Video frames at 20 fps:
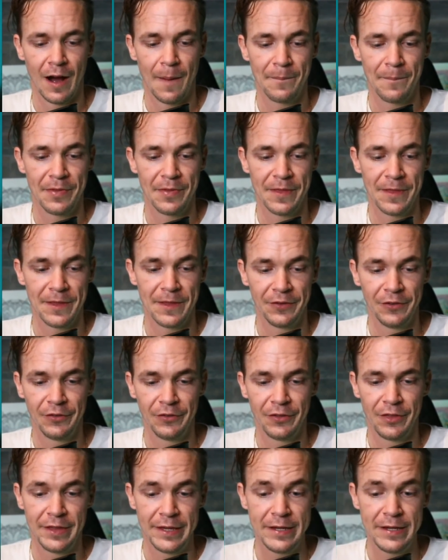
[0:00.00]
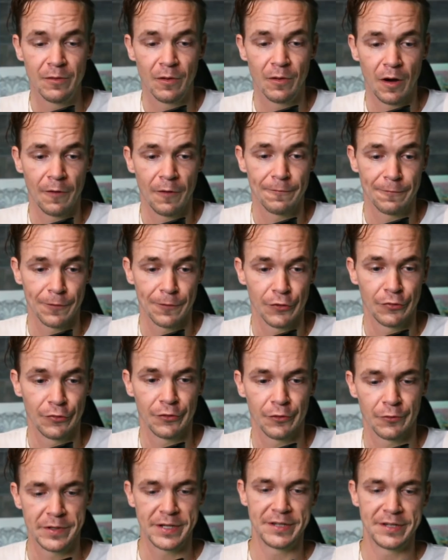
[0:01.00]
This is the first
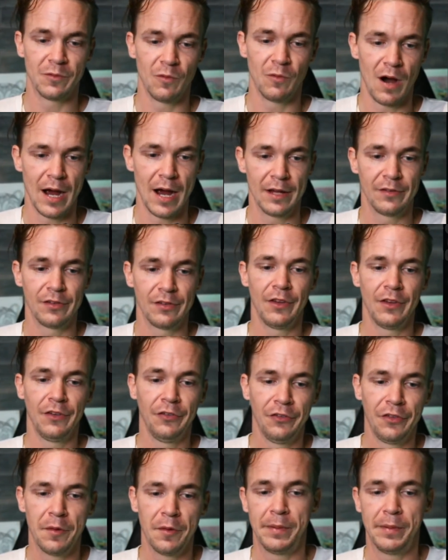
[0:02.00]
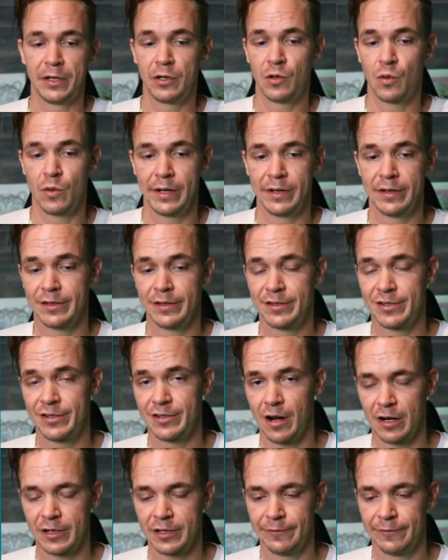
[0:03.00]
reason why. So this is the Bitcoin
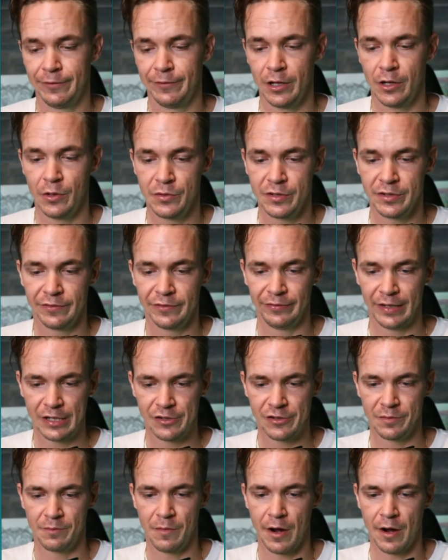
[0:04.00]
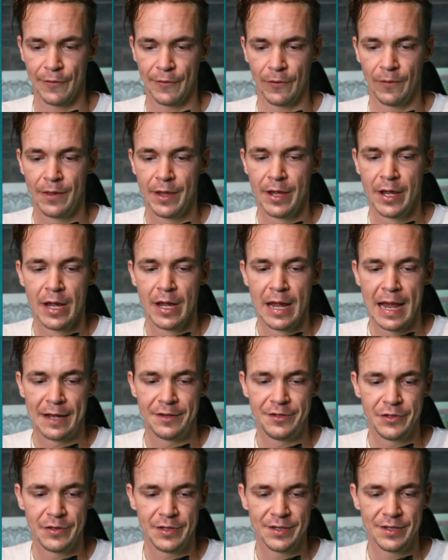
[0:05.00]
stock to flow deflection model.
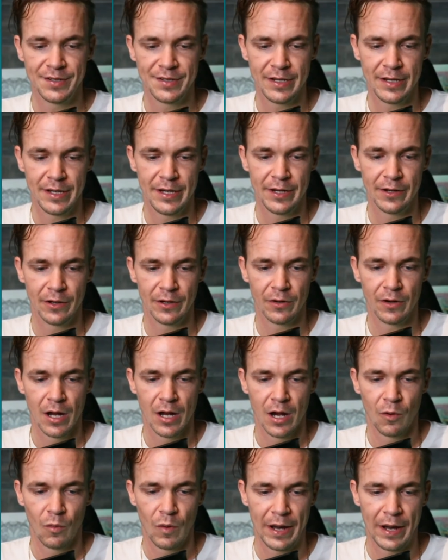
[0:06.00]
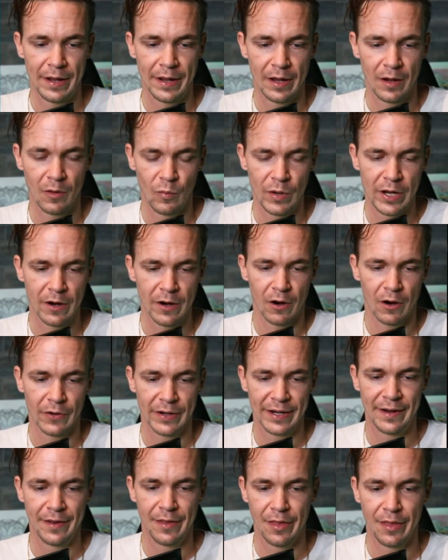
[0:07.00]
As you can see here, when we are
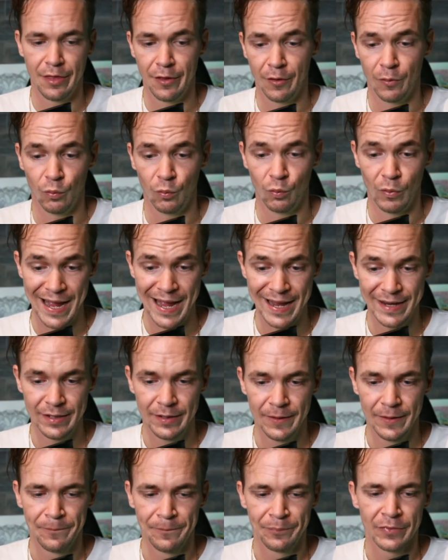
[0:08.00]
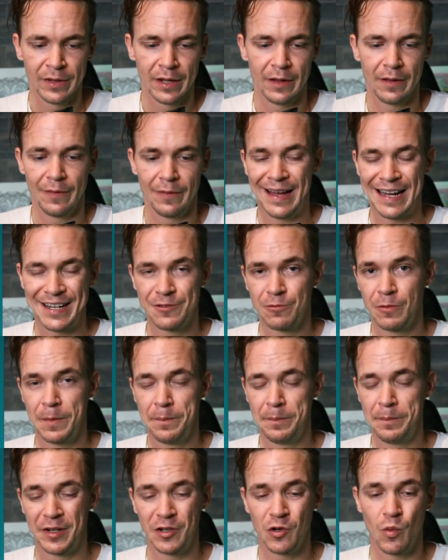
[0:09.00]
in the red, that's when
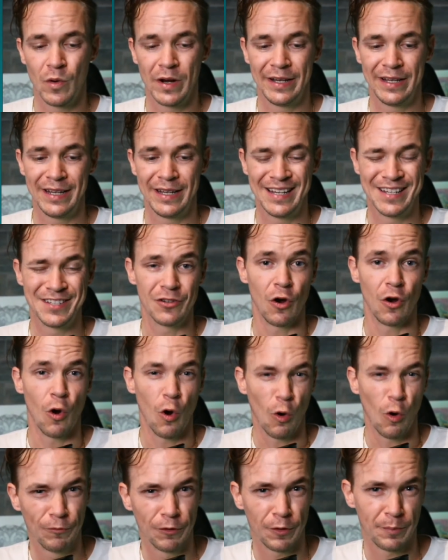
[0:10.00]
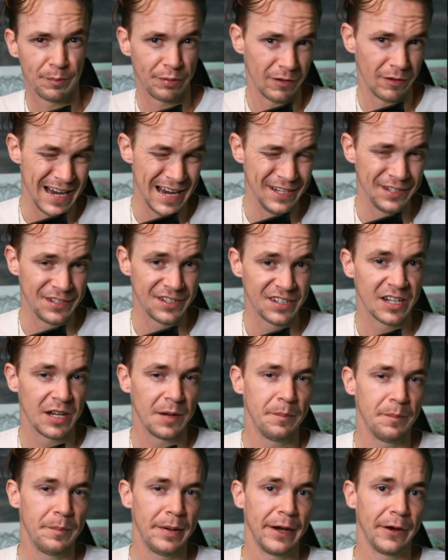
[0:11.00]
Bitcoin is overpriced
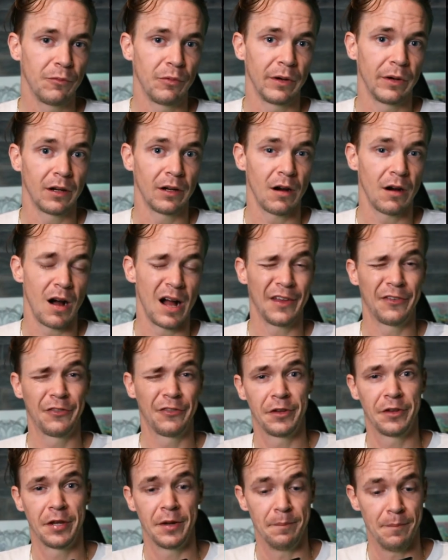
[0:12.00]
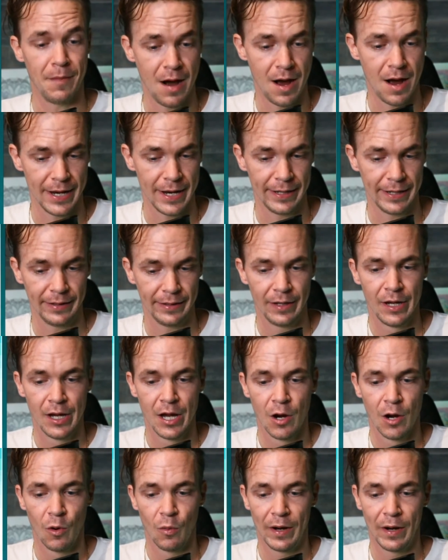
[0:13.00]
compared to what it costs to mine.
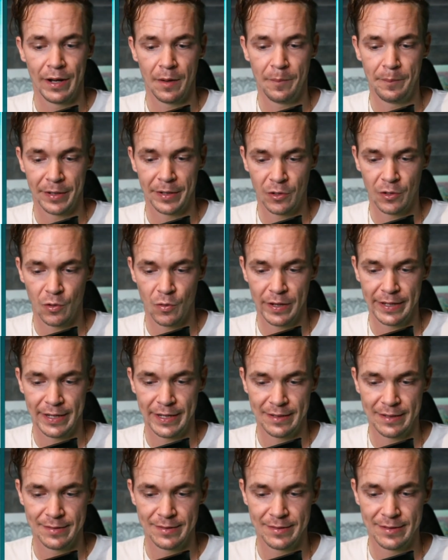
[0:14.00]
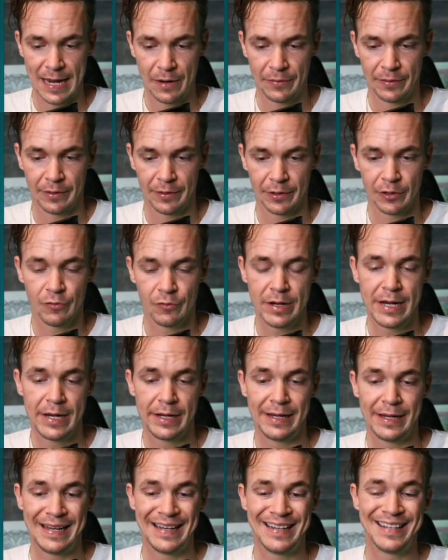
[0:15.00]
When Bitcoin is down in the
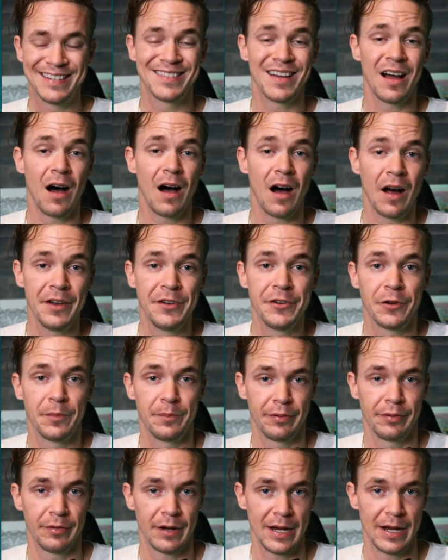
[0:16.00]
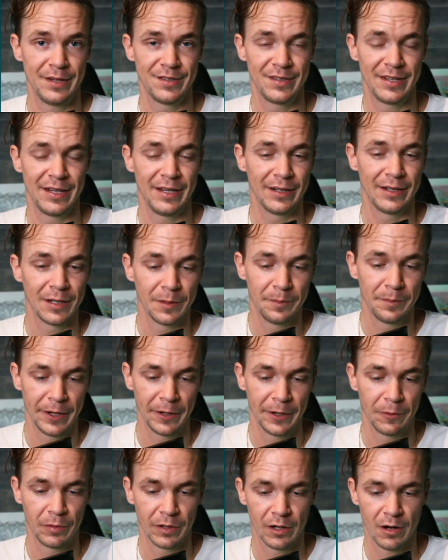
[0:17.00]
green, it is underpriced in
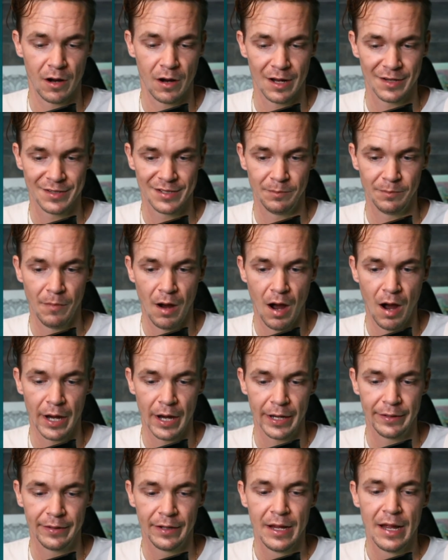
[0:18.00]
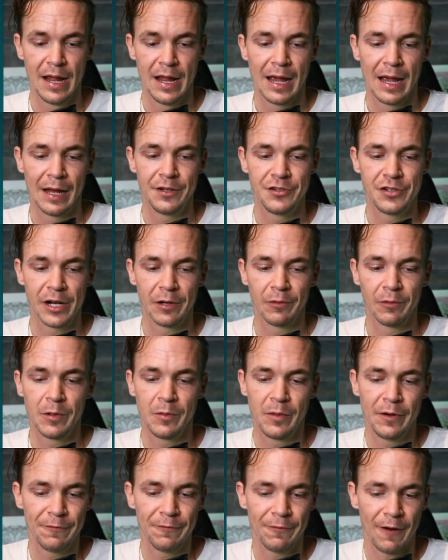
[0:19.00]
compared to what it costs to mine. And generally
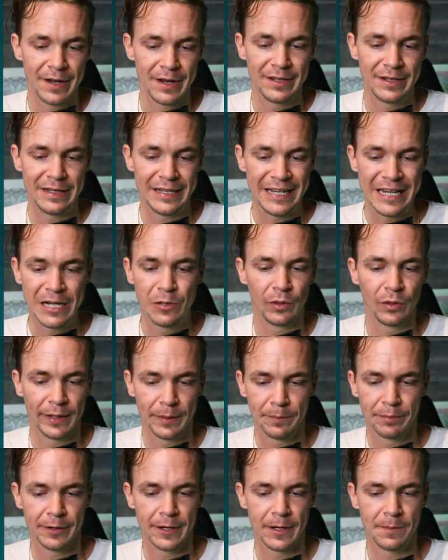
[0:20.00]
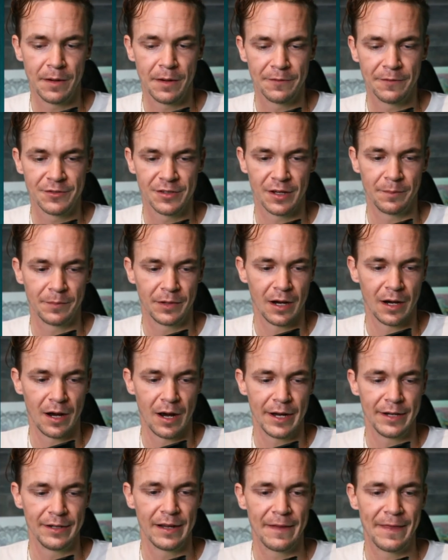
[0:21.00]
we find an equilibrium of some
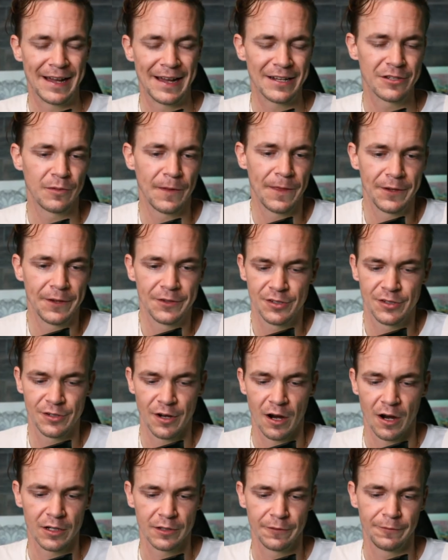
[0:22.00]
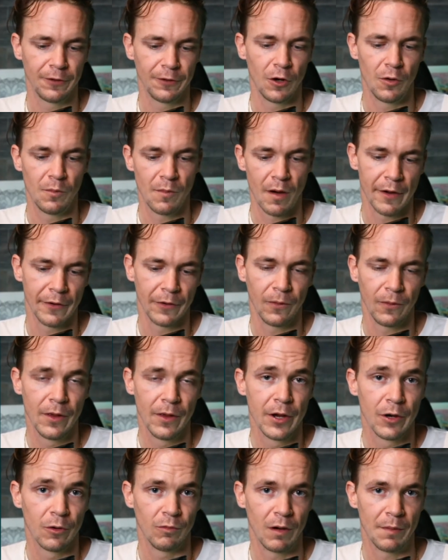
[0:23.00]
kind, and that's what the stock to flow model
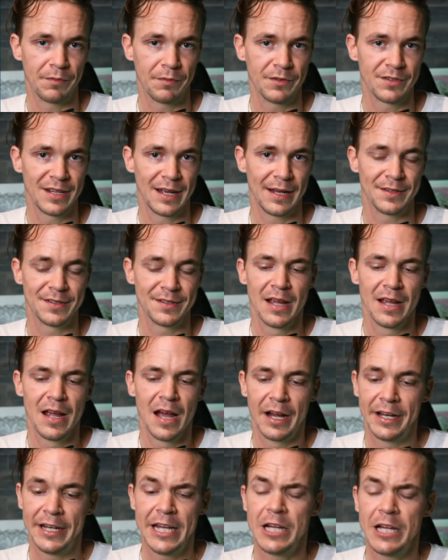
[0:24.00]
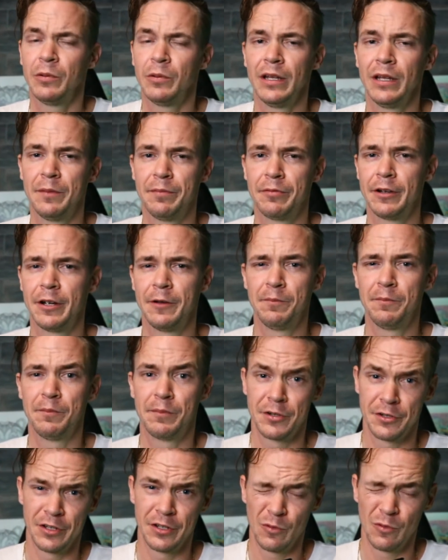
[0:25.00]
represents. An equilibrium
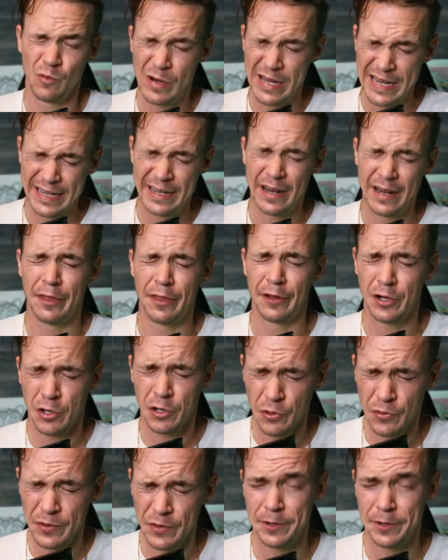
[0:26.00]
between the current